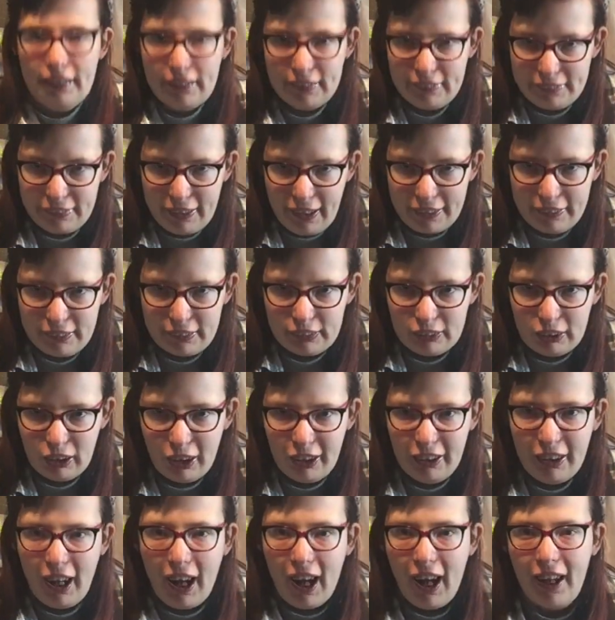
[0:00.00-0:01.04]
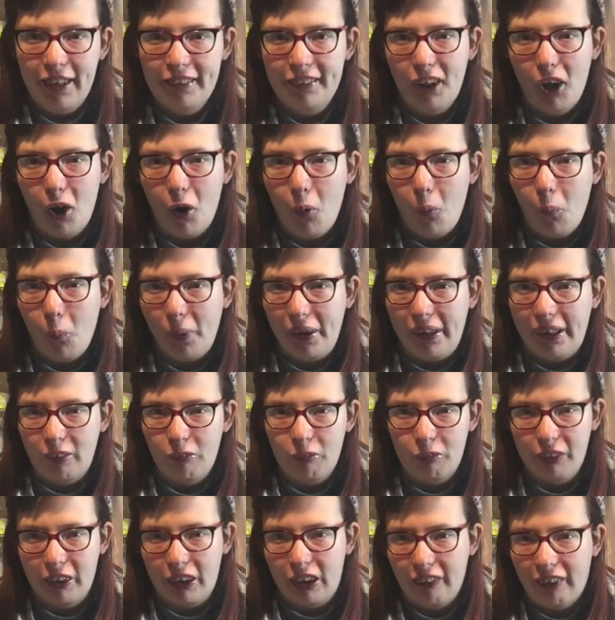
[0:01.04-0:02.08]
section, and we can
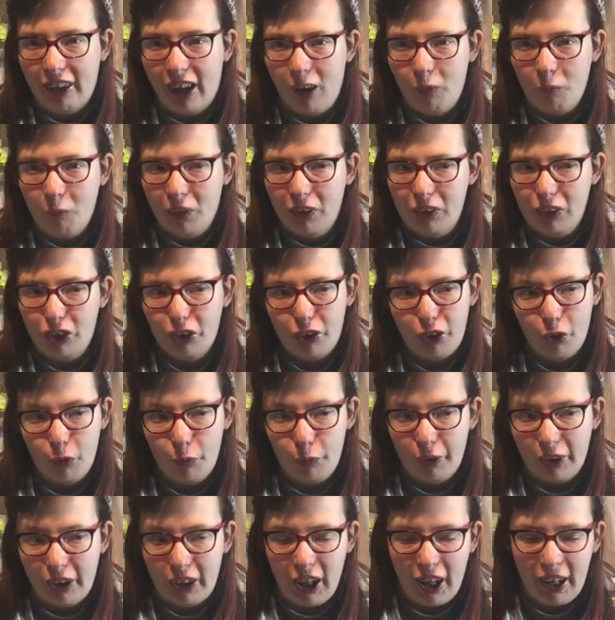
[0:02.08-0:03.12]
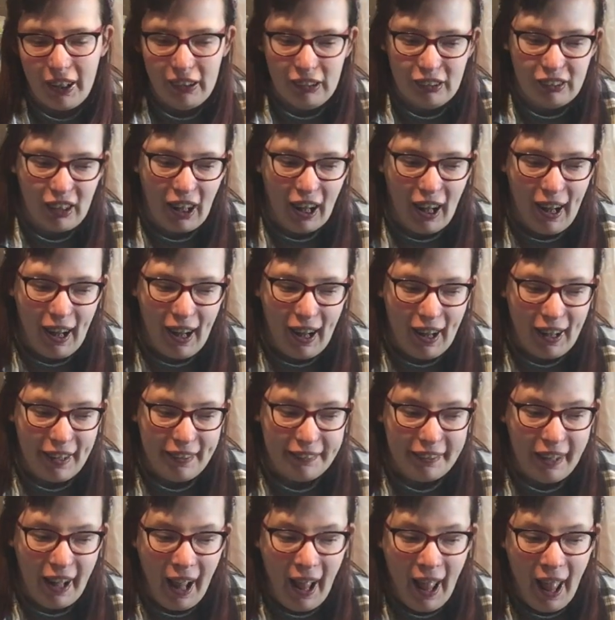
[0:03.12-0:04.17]
figure out what to call you guys.
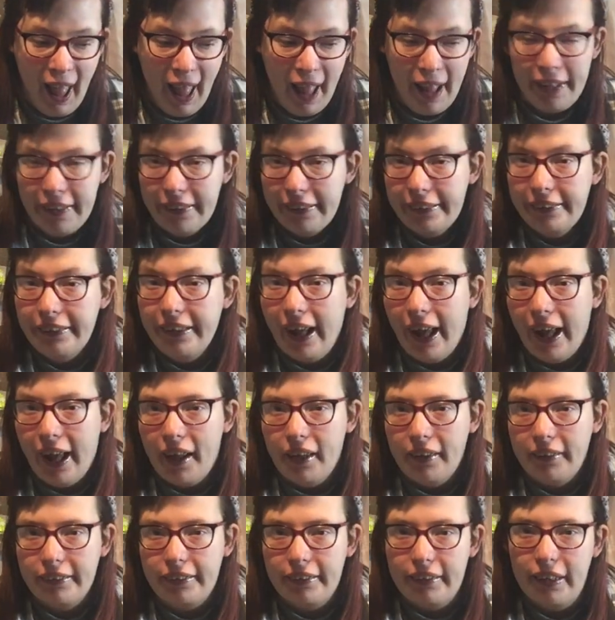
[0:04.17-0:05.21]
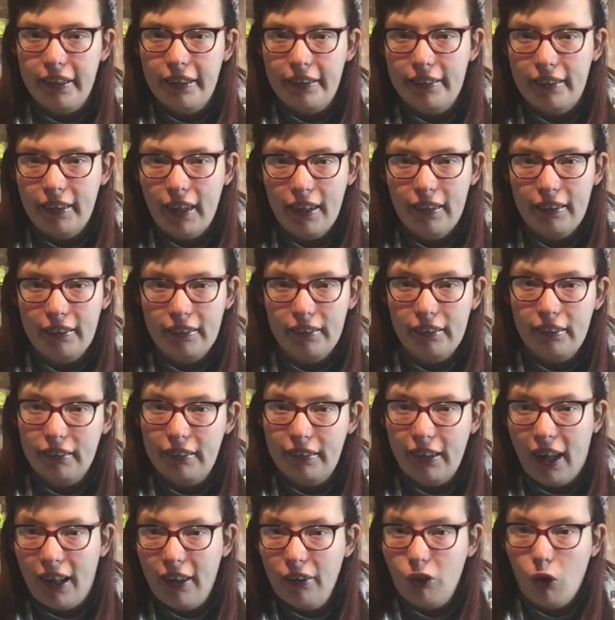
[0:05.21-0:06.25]
And yeah,
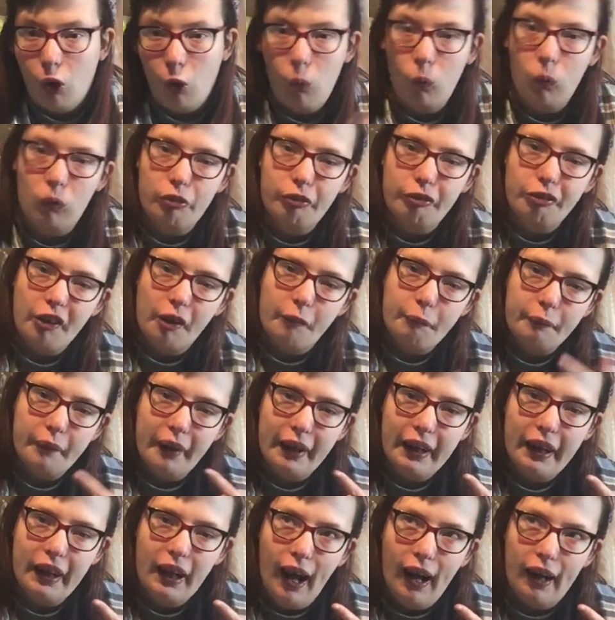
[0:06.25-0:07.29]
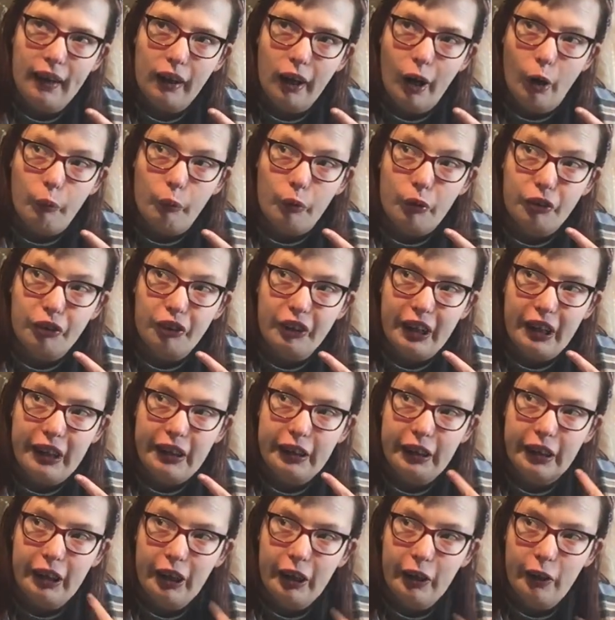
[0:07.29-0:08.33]
that's all from me, and I will
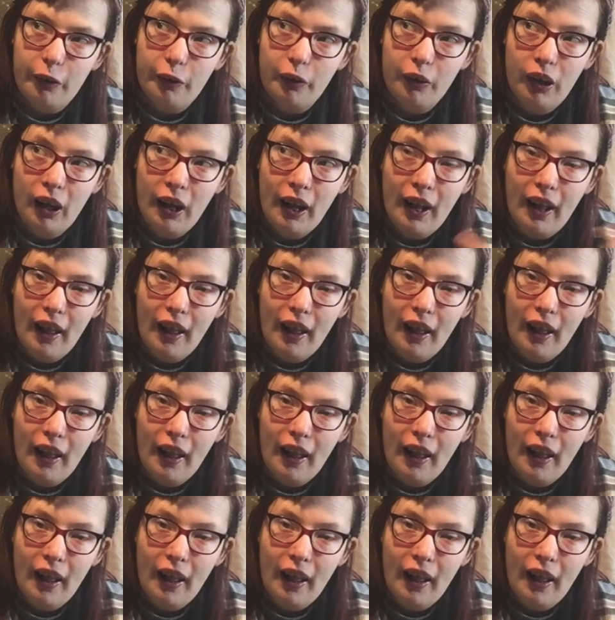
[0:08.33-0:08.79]
see you